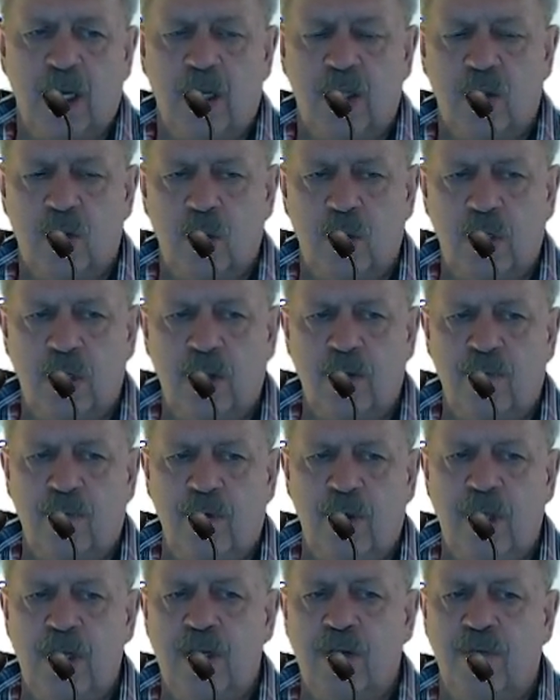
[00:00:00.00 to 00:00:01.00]
to
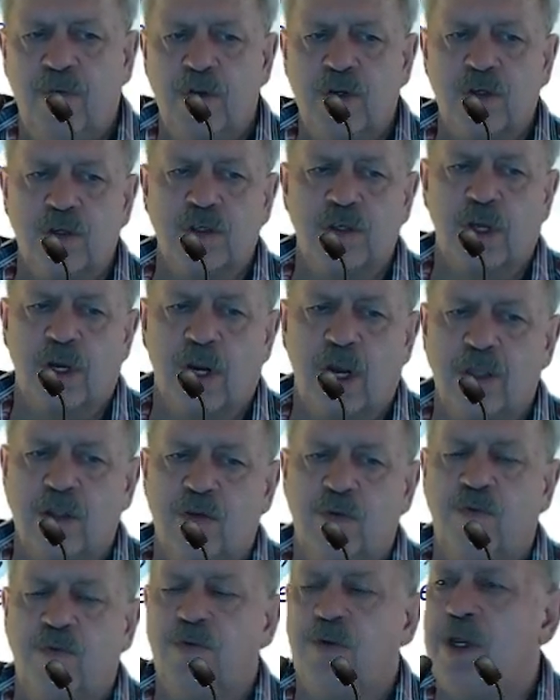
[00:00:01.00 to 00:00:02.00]
an individual's
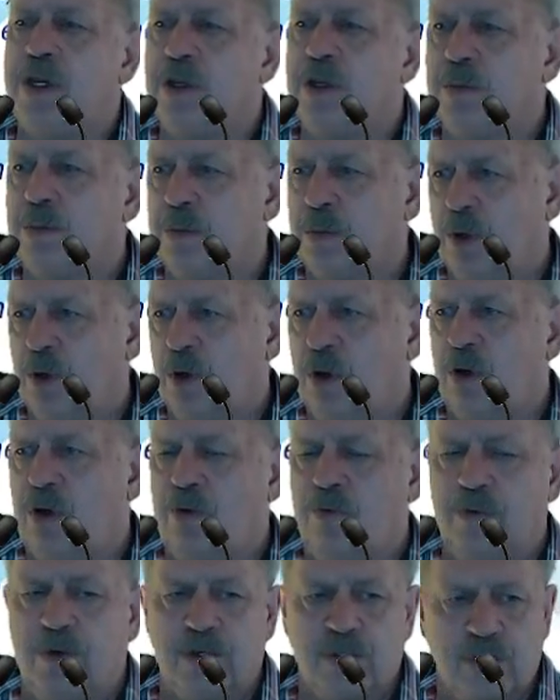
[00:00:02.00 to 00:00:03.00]
right to freedom
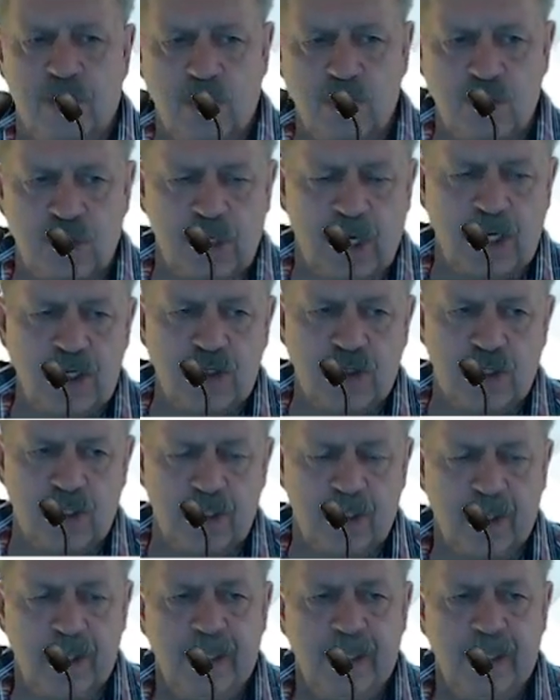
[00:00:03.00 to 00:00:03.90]
of association.